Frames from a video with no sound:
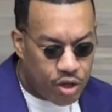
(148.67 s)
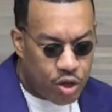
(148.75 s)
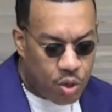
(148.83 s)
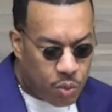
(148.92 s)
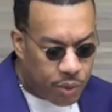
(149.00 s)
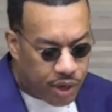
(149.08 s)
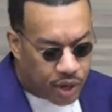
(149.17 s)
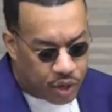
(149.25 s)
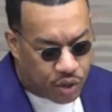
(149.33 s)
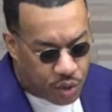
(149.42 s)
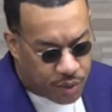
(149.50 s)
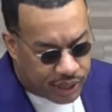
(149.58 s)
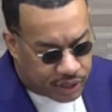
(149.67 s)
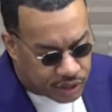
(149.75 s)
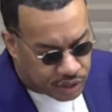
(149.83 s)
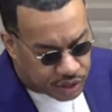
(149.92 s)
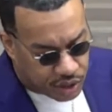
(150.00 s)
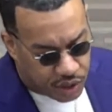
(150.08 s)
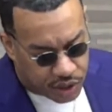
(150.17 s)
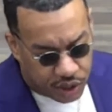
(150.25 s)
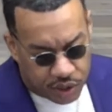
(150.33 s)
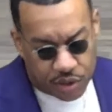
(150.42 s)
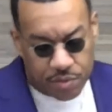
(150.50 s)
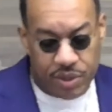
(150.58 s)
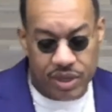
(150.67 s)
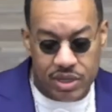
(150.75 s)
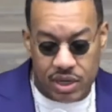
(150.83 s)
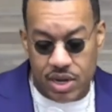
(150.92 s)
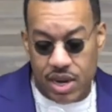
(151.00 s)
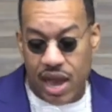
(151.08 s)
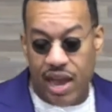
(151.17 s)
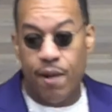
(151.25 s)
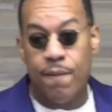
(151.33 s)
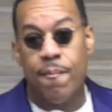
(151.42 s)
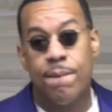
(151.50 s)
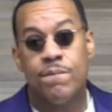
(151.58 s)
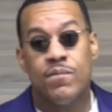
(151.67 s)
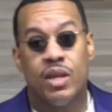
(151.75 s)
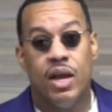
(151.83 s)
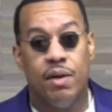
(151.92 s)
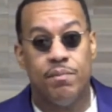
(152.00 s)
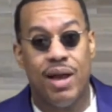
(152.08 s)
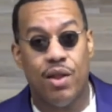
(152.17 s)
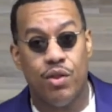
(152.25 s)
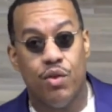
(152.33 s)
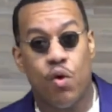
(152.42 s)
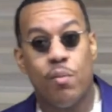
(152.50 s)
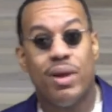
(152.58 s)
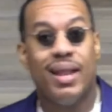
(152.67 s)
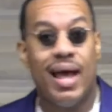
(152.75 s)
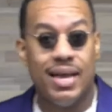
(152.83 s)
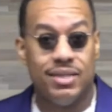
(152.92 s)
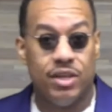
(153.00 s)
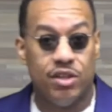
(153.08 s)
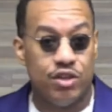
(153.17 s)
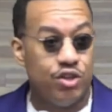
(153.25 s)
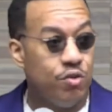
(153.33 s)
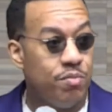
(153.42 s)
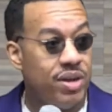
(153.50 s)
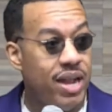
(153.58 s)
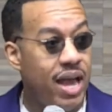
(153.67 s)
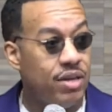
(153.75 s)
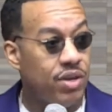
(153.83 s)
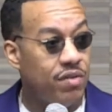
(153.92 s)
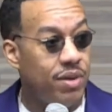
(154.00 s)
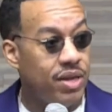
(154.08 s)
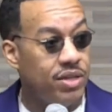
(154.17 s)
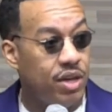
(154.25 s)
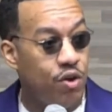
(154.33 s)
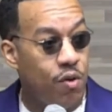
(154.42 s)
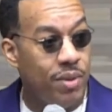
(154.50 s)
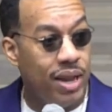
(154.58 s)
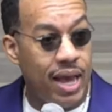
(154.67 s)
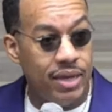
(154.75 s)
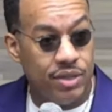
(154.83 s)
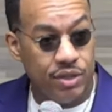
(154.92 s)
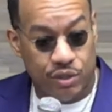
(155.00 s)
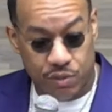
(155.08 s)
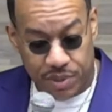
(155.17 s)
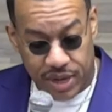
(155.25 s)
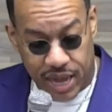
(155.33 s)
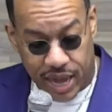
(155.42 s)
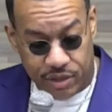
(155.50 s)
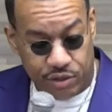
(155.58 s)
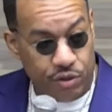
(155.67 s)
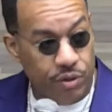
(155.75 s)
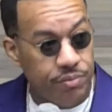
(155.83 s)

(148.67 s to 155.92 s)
we are going to talk a little bit tonight about normalizing the supernatural. Everybody say, normalize the supernatural.